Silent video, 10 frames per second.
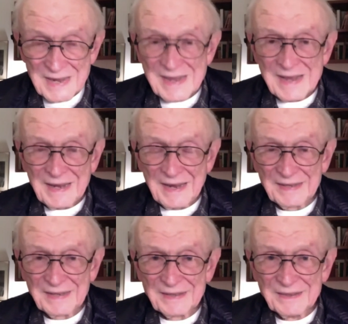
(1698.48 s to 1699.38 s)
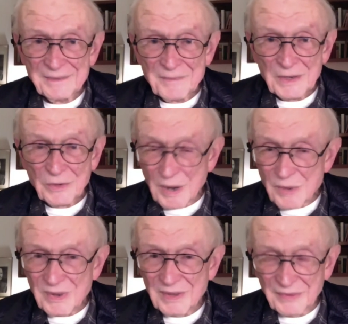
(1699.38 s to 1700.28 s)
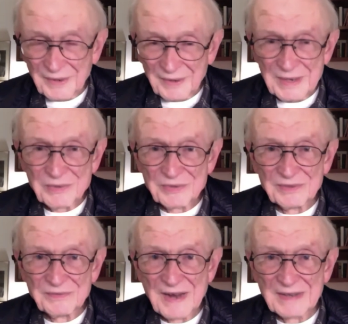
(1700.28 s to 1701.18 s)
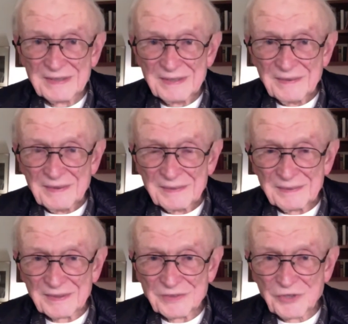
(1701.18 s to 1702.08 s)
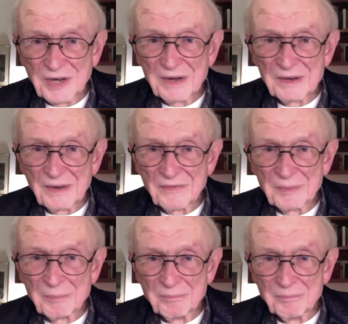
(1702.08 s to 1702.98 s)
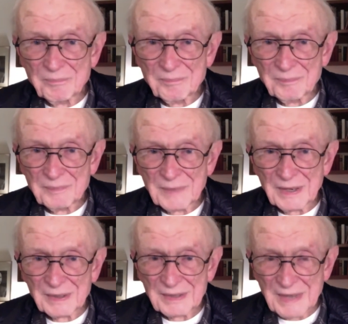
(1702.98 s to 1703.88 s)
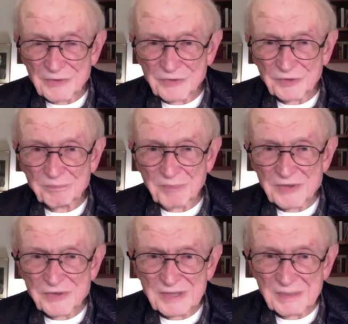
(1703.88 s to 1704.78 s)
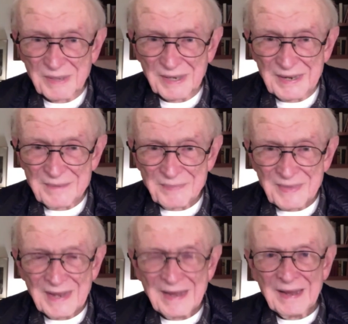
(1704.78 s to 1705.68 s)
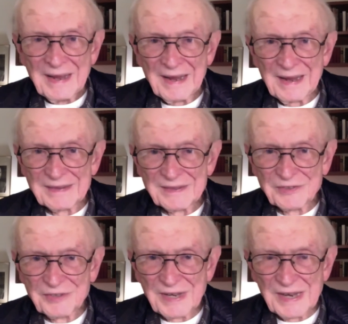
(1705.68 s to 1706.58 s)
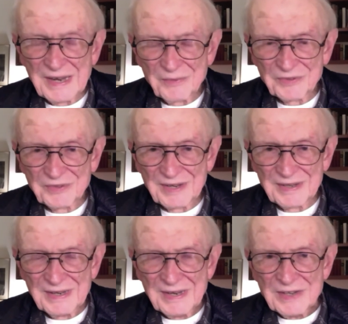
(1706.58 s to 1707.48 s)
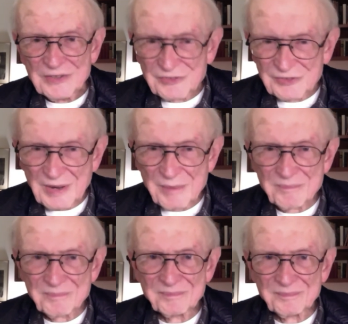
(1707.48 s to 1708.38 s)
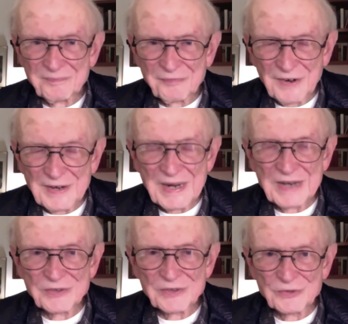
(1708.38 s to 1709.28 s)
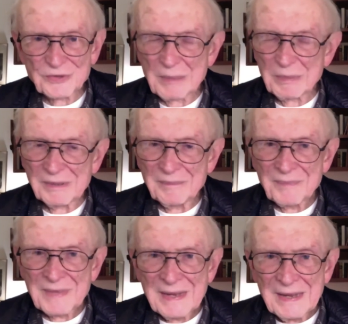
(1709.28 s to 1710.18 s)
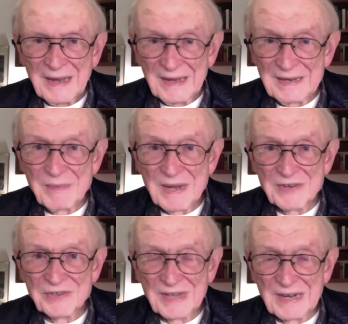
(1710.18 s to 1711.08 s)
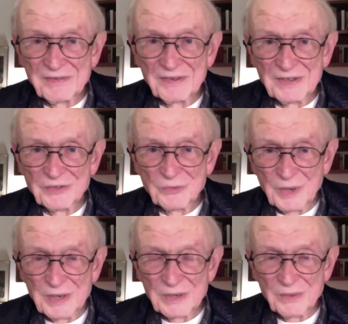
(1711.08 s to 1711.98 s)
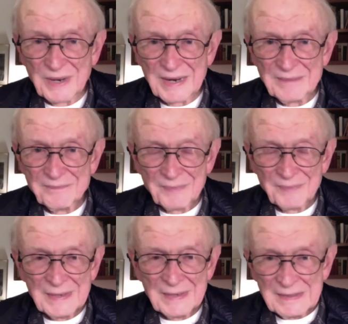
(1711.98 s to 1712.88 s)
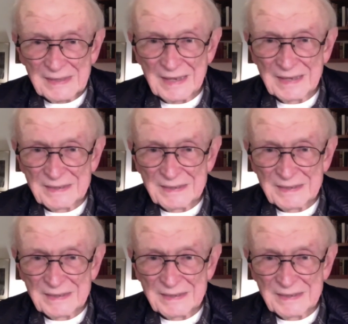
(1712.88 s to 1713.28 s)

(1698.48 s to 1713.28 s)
he did quite well there. He was, in fact, the chair of the council's budget committee, and the city was in some financial trouble, and he managed to get everything squared away and